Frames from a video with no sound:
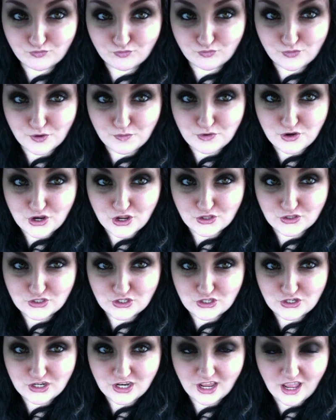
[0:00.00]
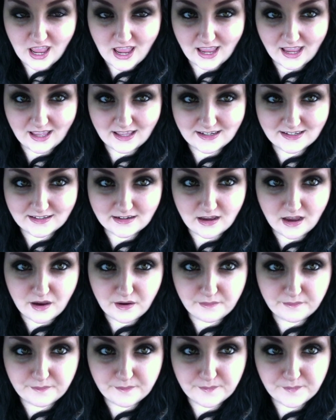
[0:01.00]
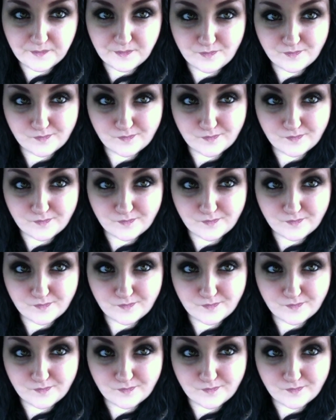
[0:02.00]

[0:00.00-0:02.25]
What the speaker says: baby dancing, and